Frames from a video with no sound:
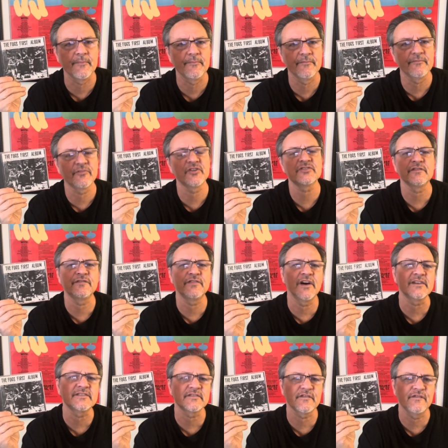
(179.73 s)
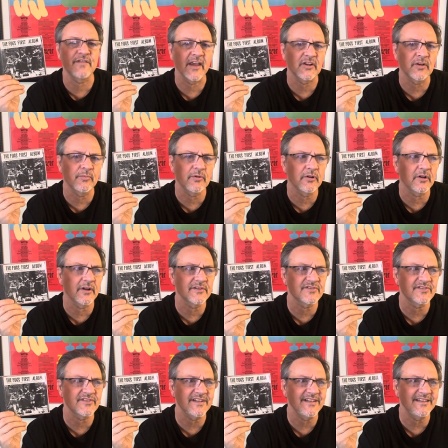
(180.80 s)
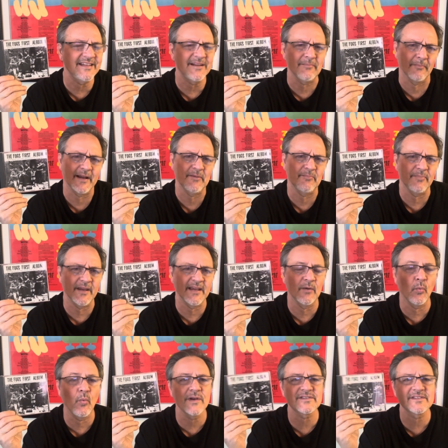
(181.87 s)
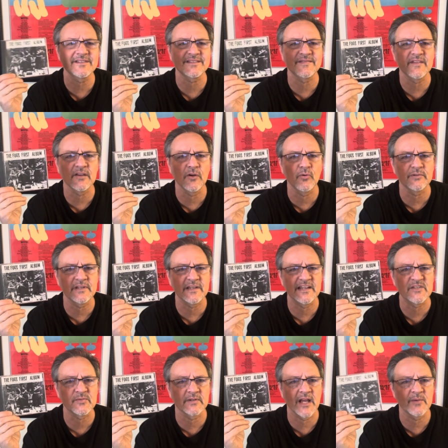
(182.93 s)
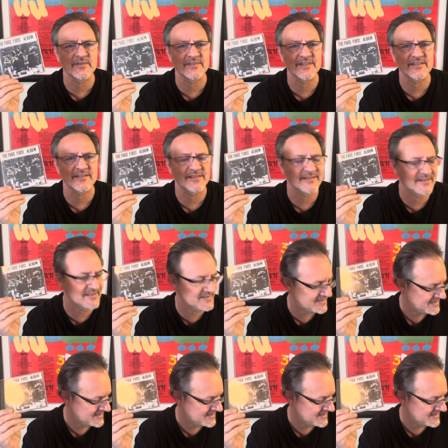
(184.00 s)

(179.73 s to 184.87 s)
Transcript: Virgin Fugs is available on CD. It might be. It wasn't in the old days when I was listening to these,